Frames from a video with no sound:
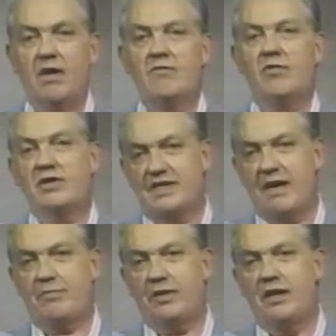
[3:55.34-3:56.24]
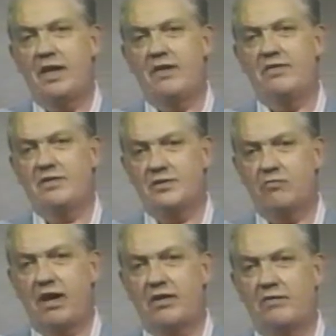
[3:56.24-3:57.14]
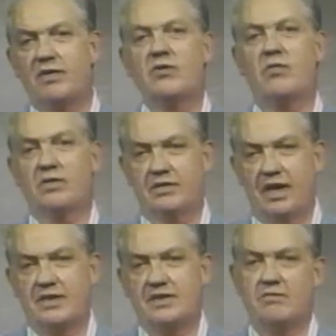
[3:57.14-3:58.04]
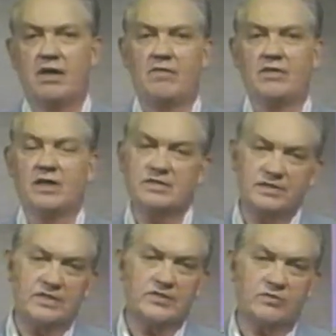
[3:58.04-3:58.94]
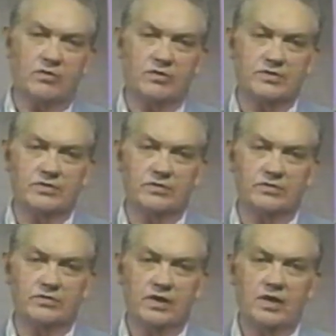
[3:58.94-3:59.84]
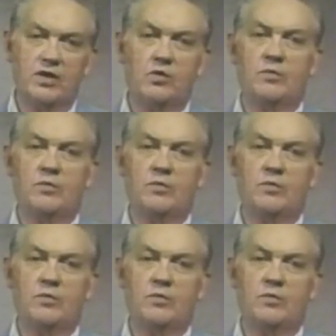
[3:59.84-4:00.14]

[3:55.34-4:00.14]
For example, there's a record of a court case involving a 6-year-old student who